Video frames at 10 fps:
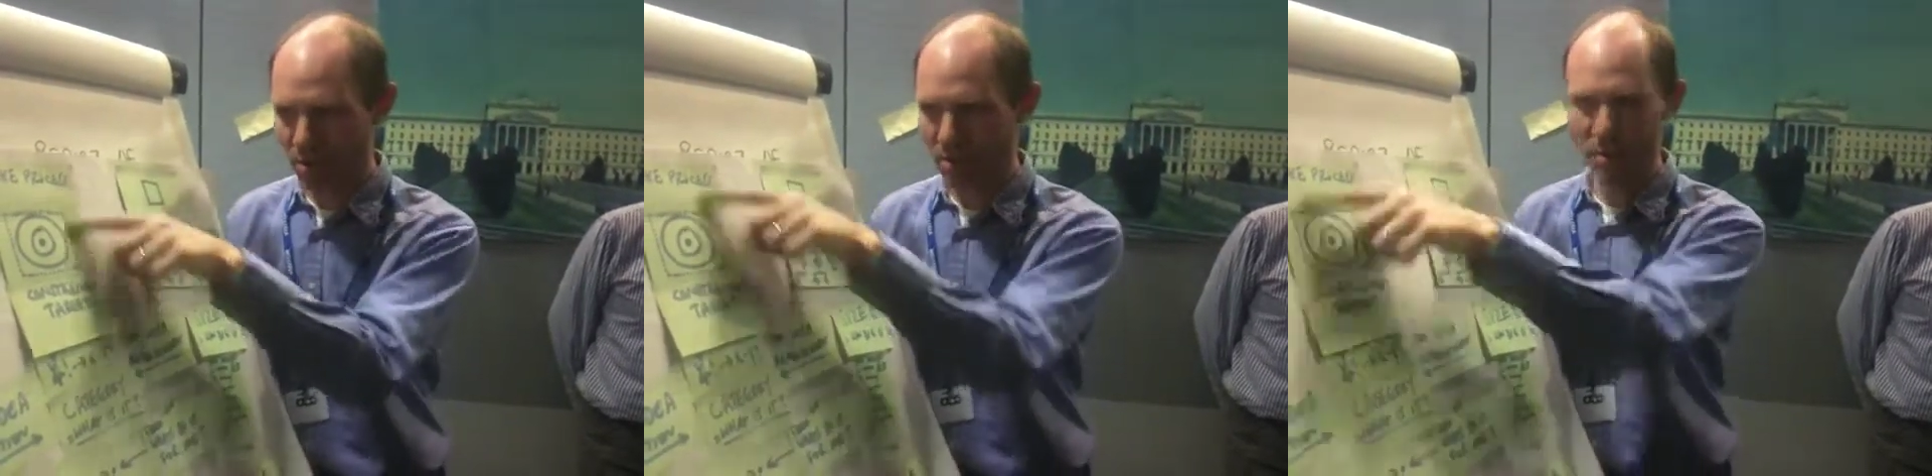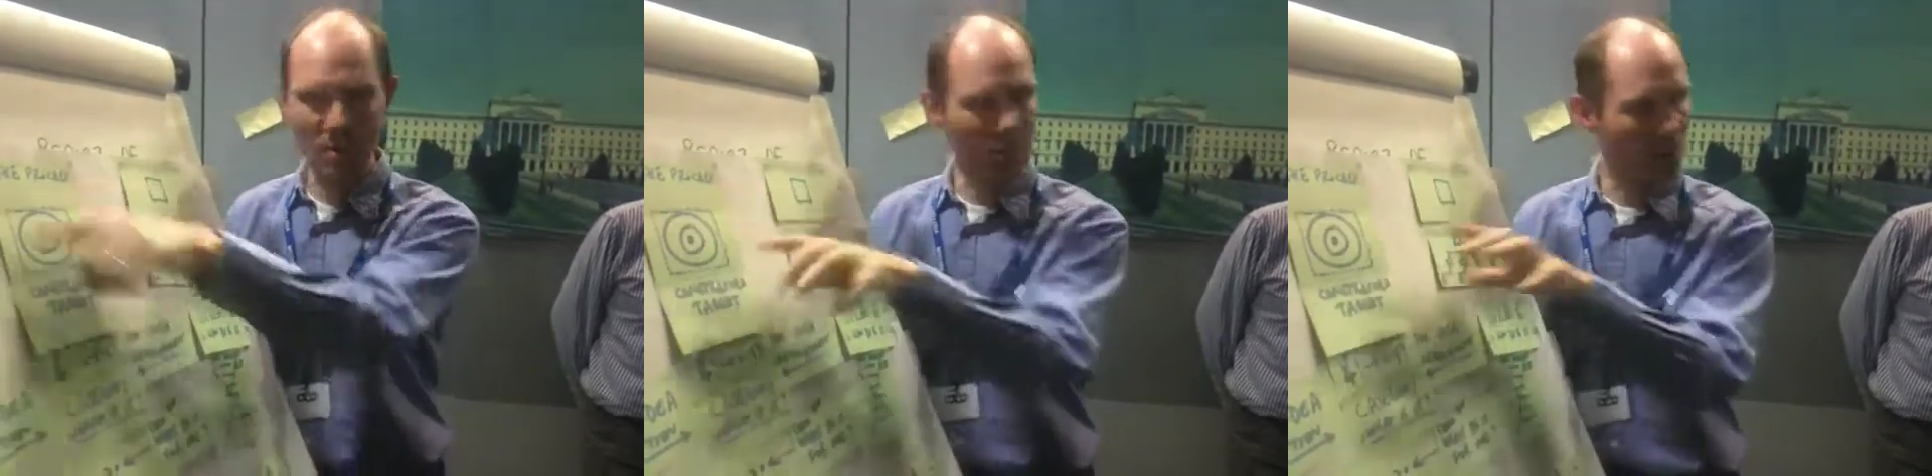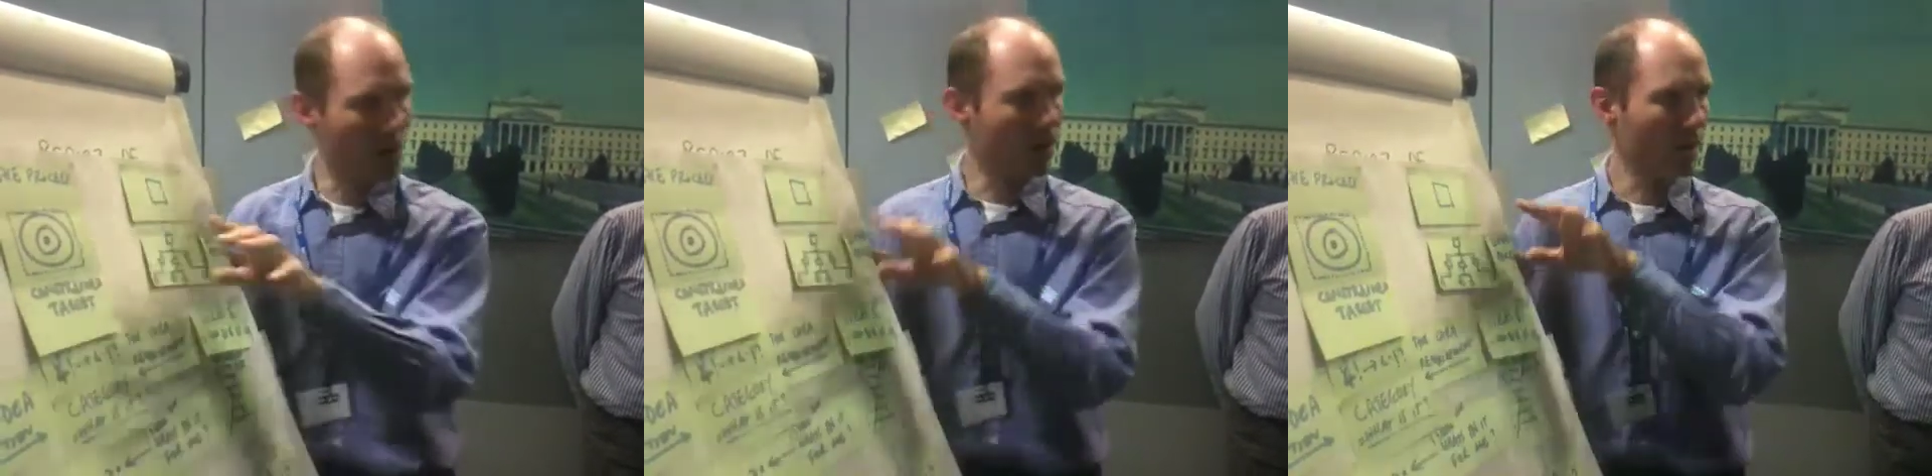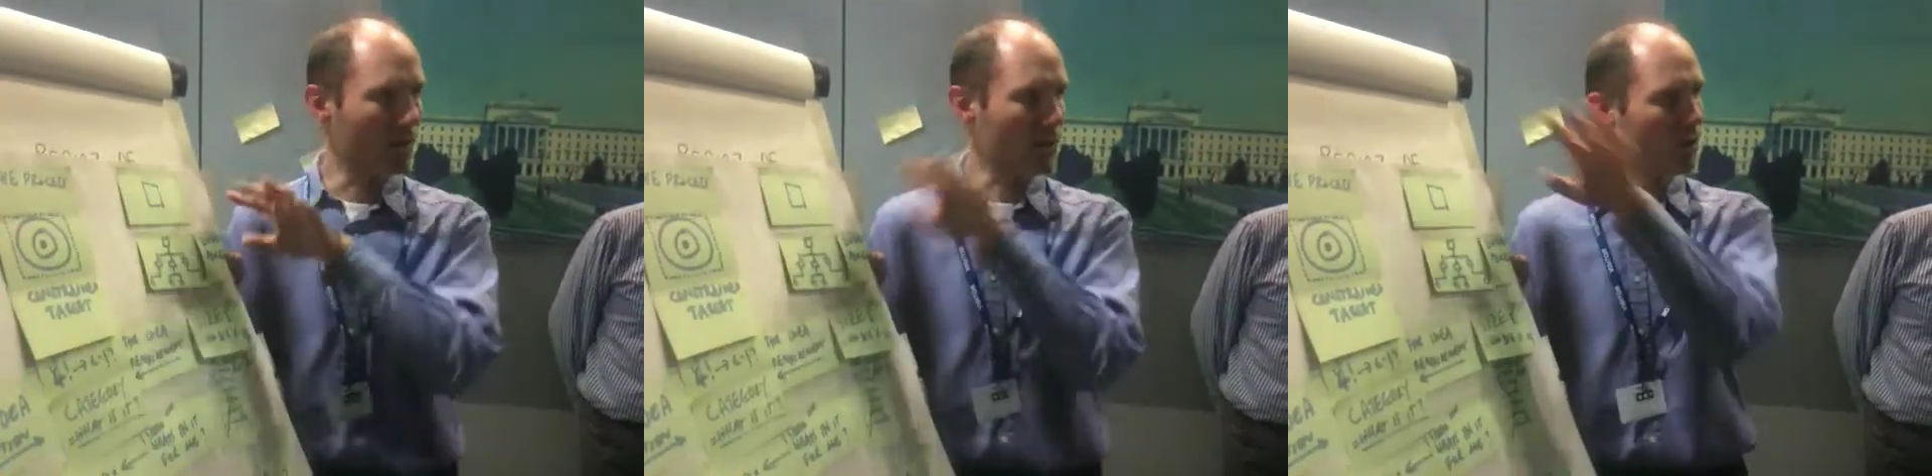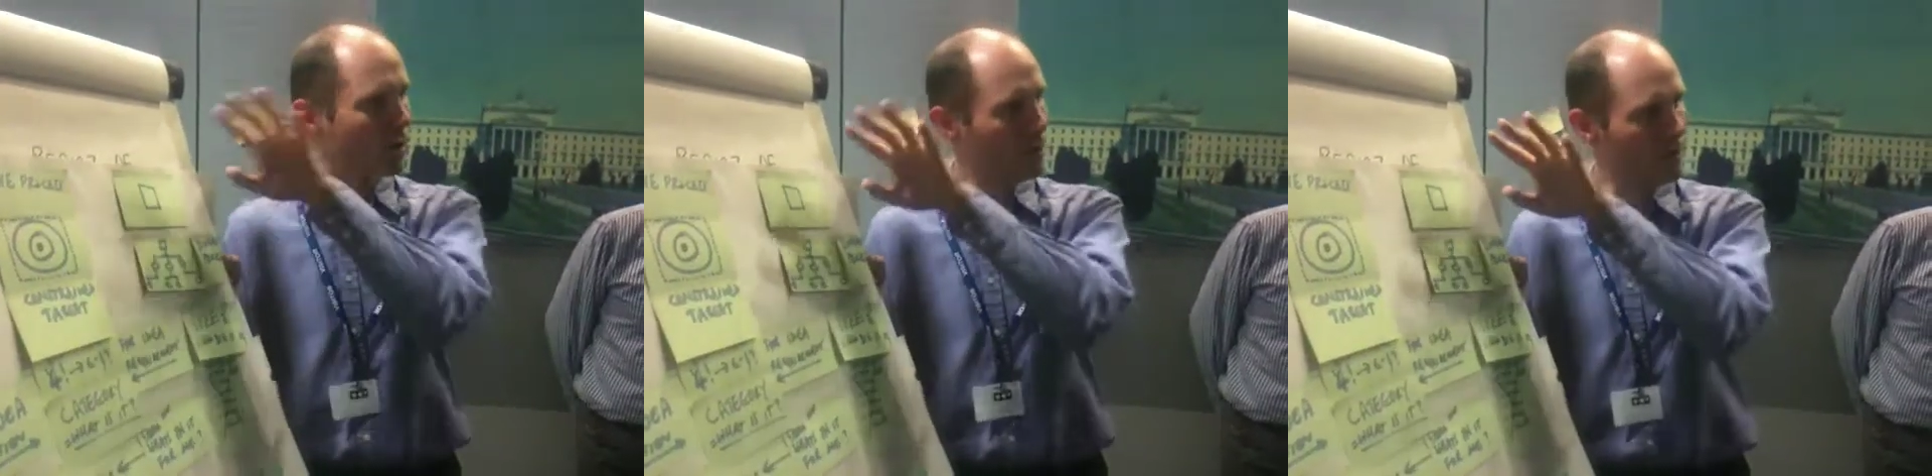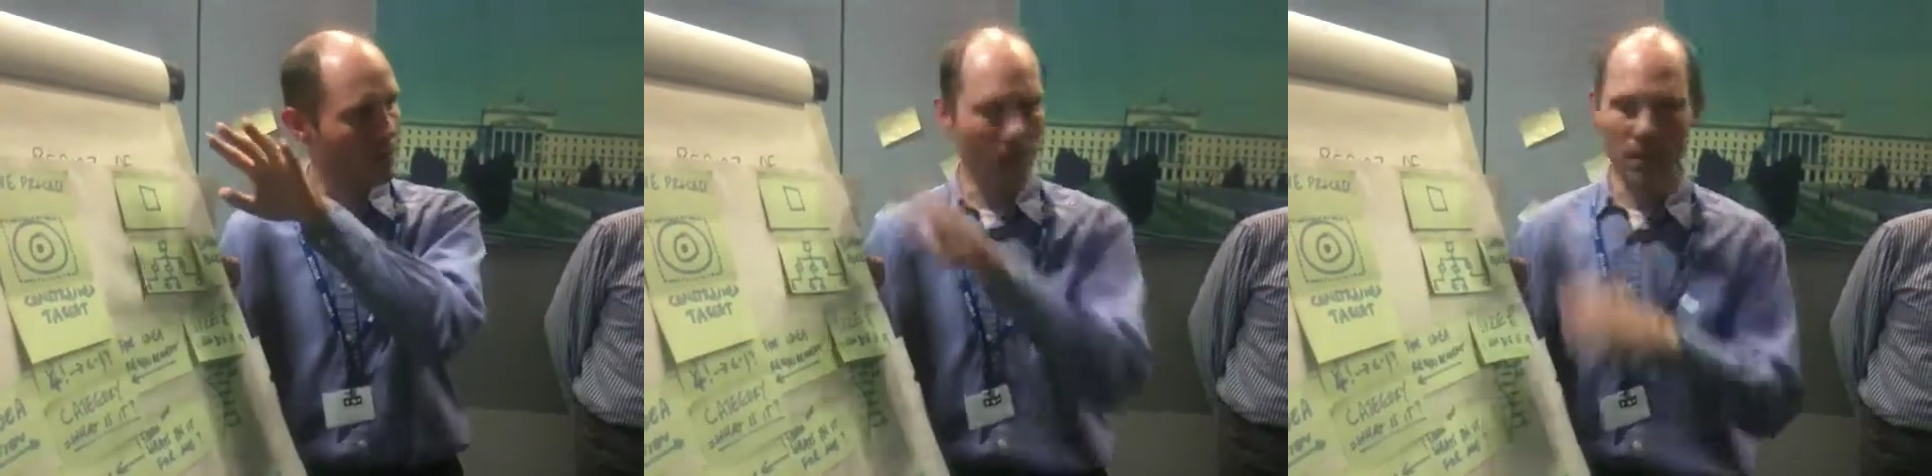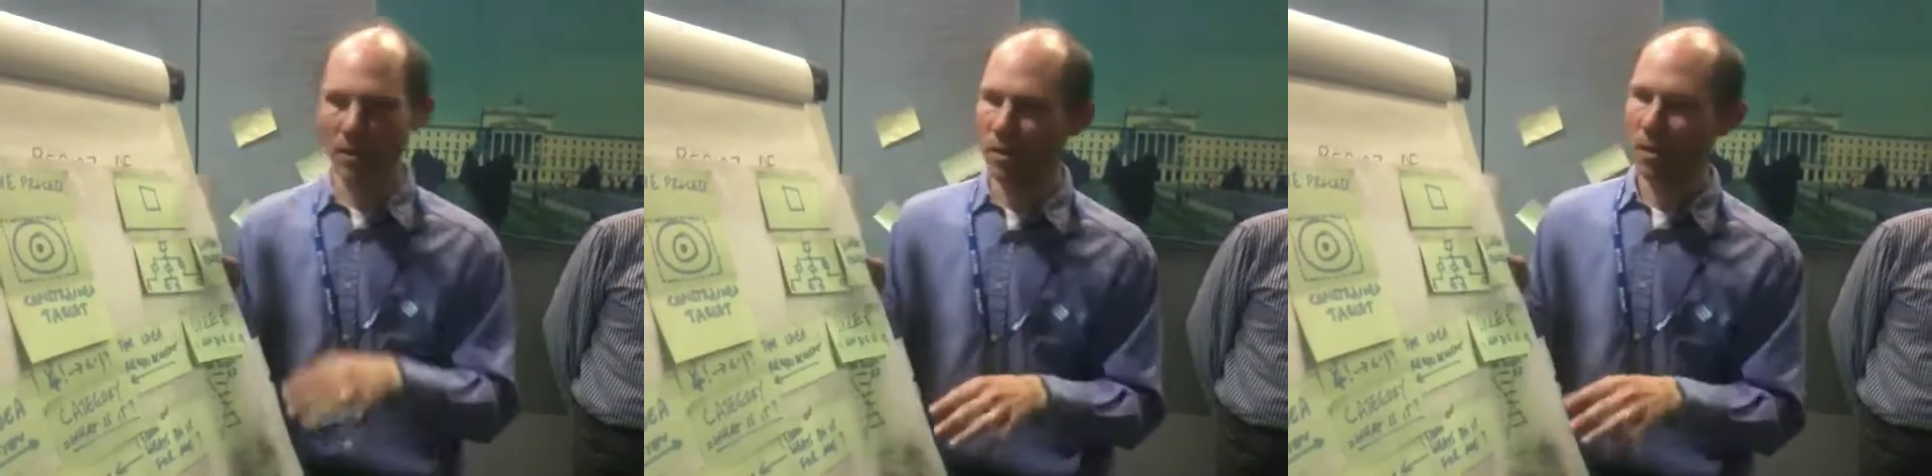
this and this, but don't go any further.